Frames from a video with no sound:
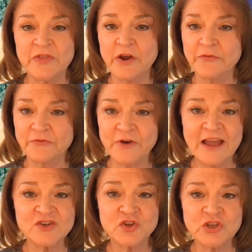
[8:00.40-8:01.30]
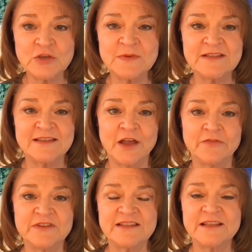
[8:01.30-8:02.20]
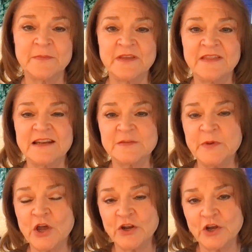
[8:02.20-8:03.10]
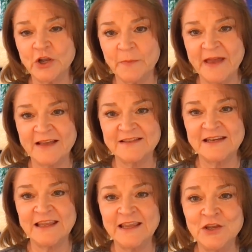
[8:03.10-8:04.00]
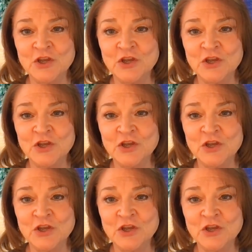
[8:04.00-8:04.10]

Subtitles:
with our fragile human self to something that is beyond our capacity,